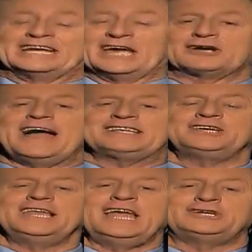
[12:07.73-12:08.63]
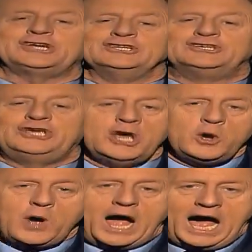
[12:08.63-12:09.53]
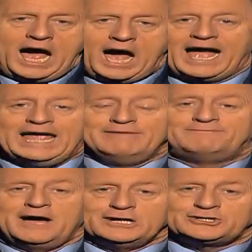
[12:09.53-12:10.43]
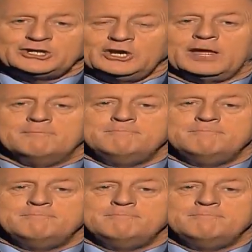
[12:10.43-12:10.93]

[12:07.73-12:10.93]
Congratulations, you are a virtual